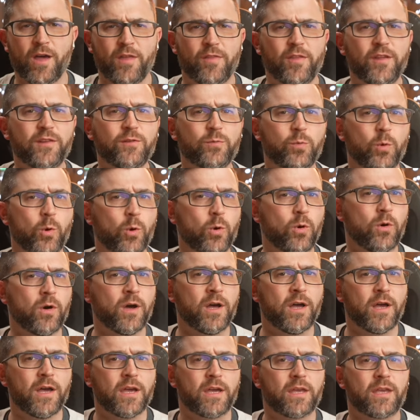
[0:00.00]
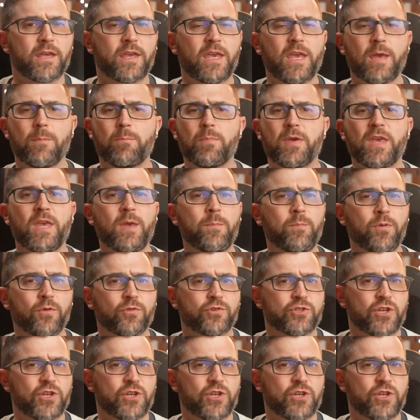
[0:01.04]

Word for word: this will keep people